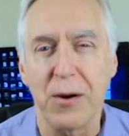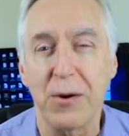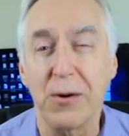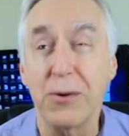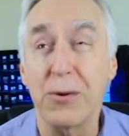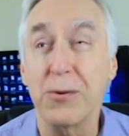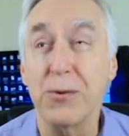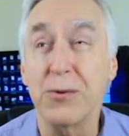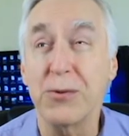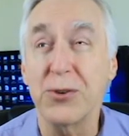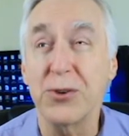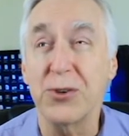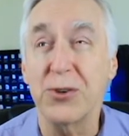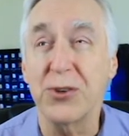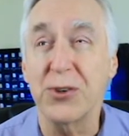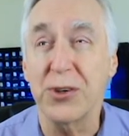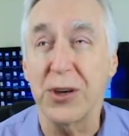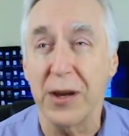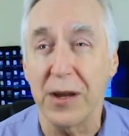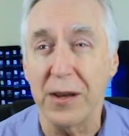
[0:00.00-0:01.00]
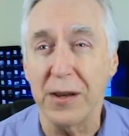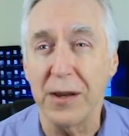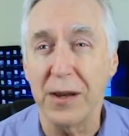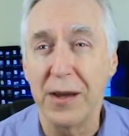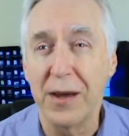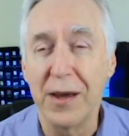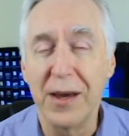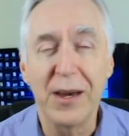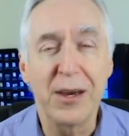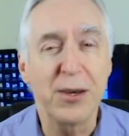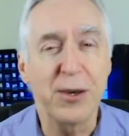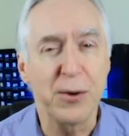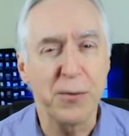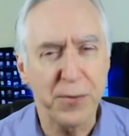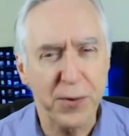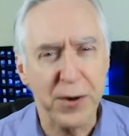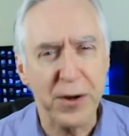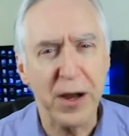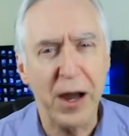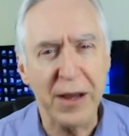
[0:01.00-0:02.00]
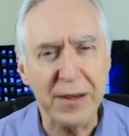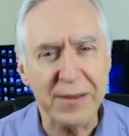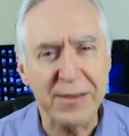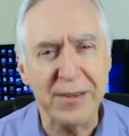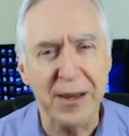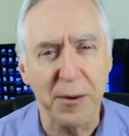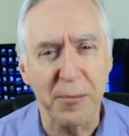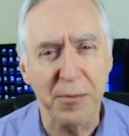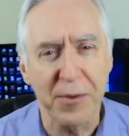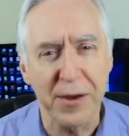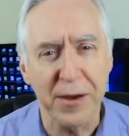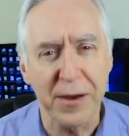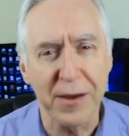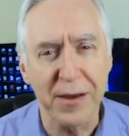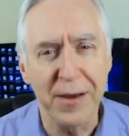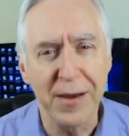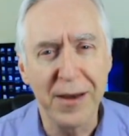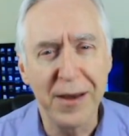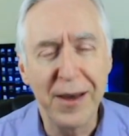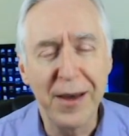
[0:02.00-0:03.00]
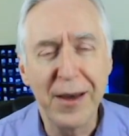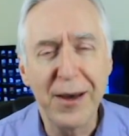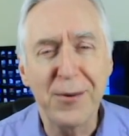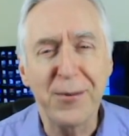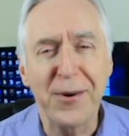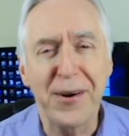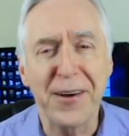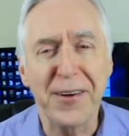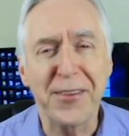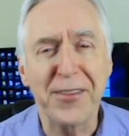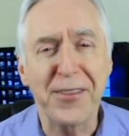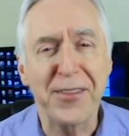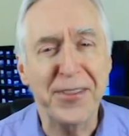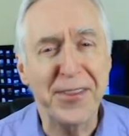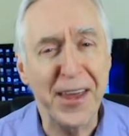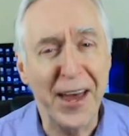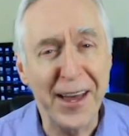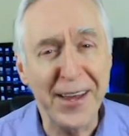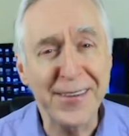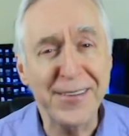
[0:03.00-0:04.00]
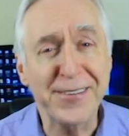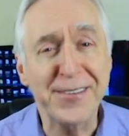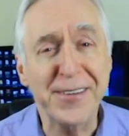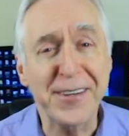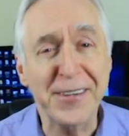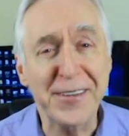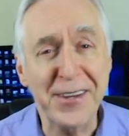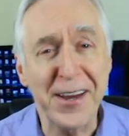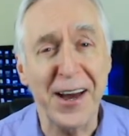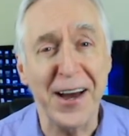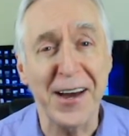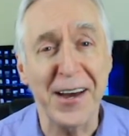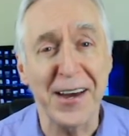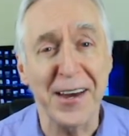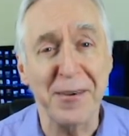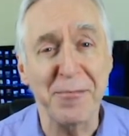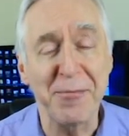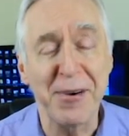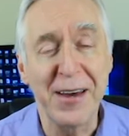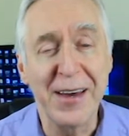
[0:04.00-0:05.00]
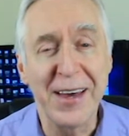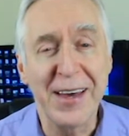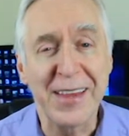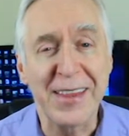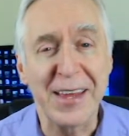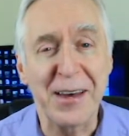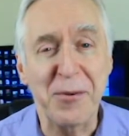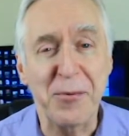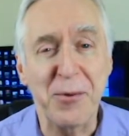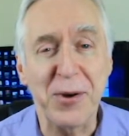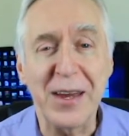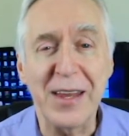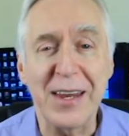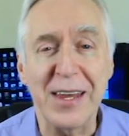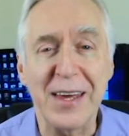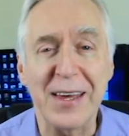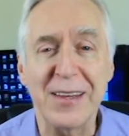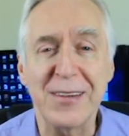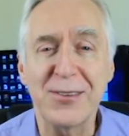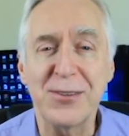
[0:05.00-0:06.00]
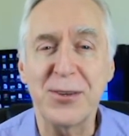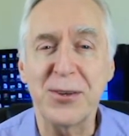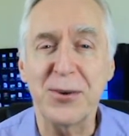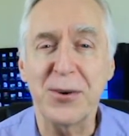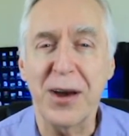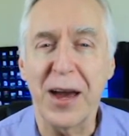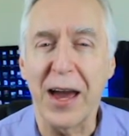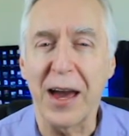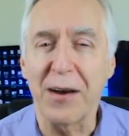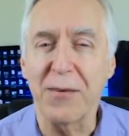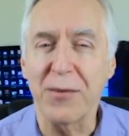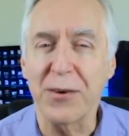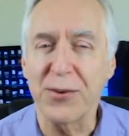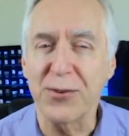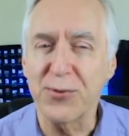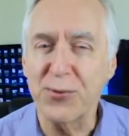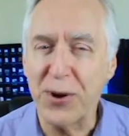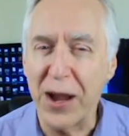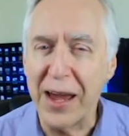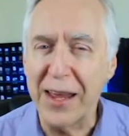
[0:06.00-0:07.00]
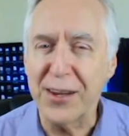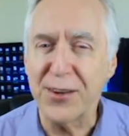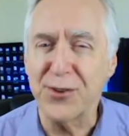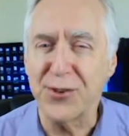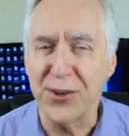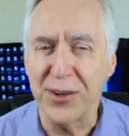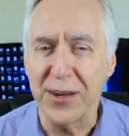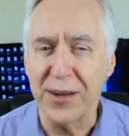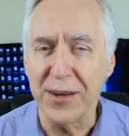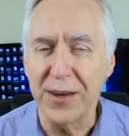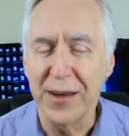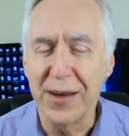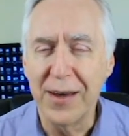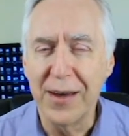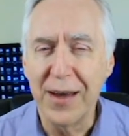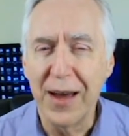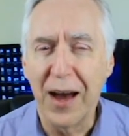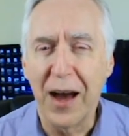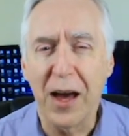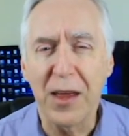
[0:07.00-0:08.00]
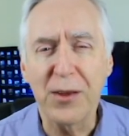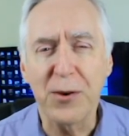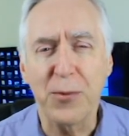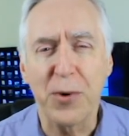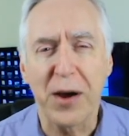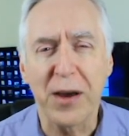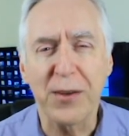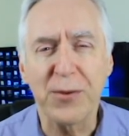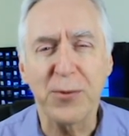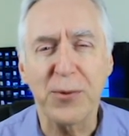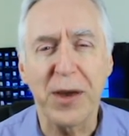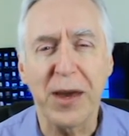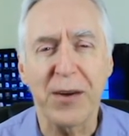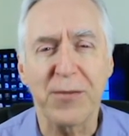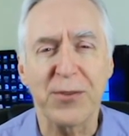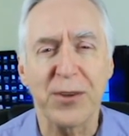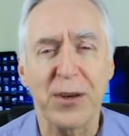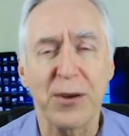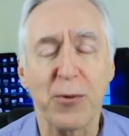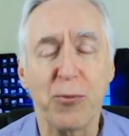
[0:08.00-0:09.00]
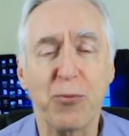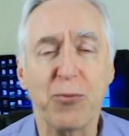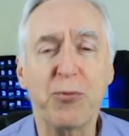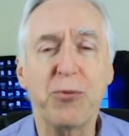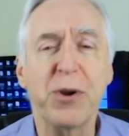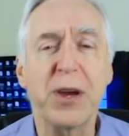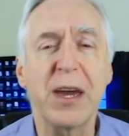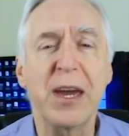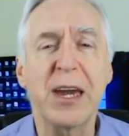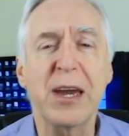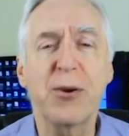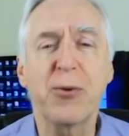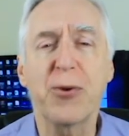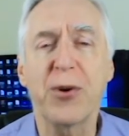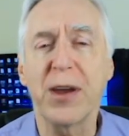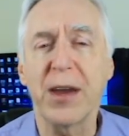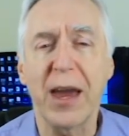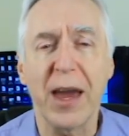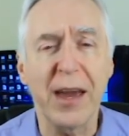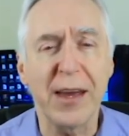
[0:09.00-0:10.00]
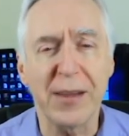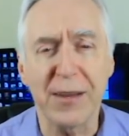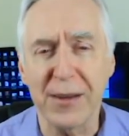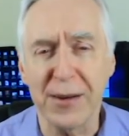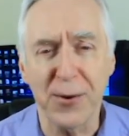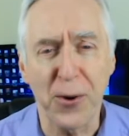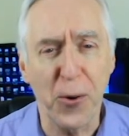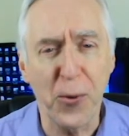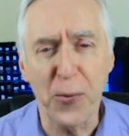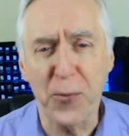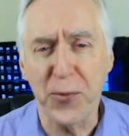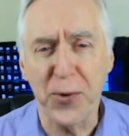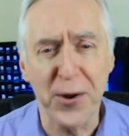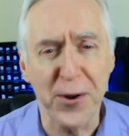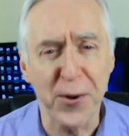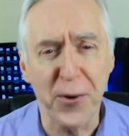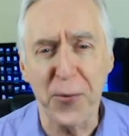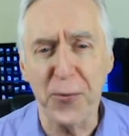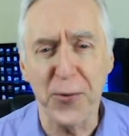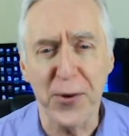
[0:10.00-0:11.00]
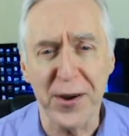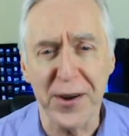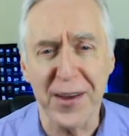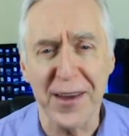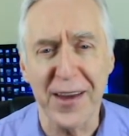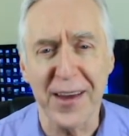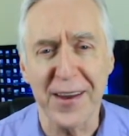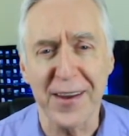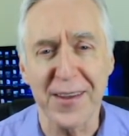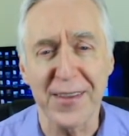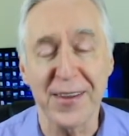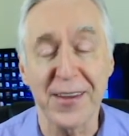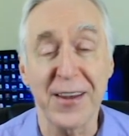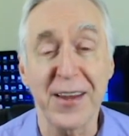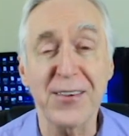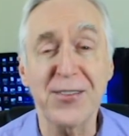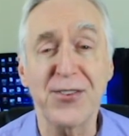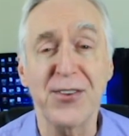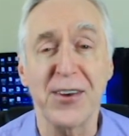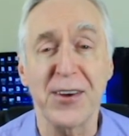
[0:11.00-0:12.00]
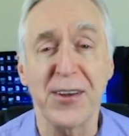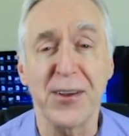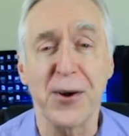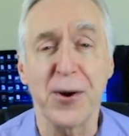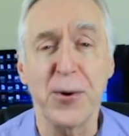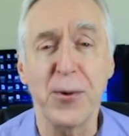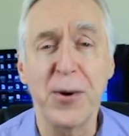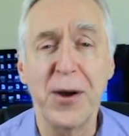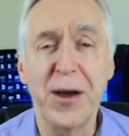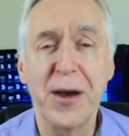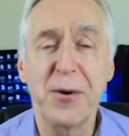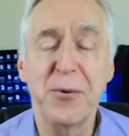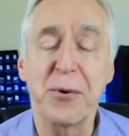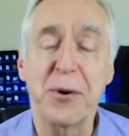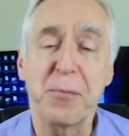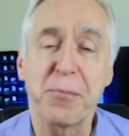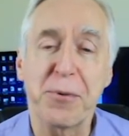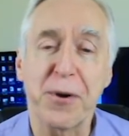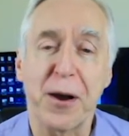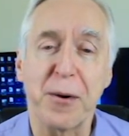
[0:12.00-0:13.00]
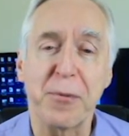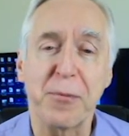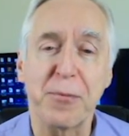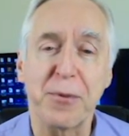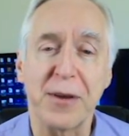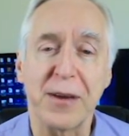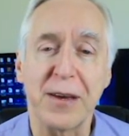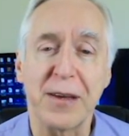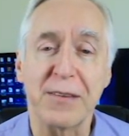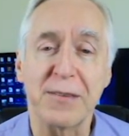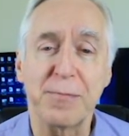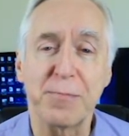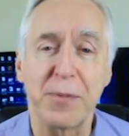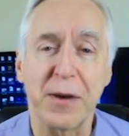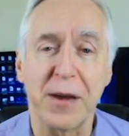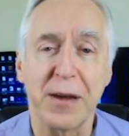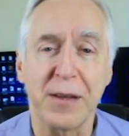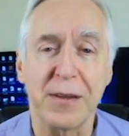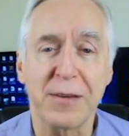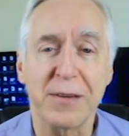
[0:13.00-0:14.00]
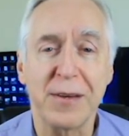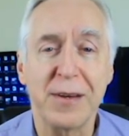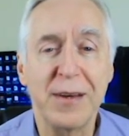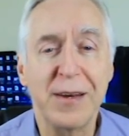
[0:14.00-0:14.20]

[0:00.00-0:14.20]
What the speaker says: oh shit, you forgot something. Well, that's the time that we need to have a strategy. Otherwise, we have to recreate it over and over again. And the next thing you know, we probably spent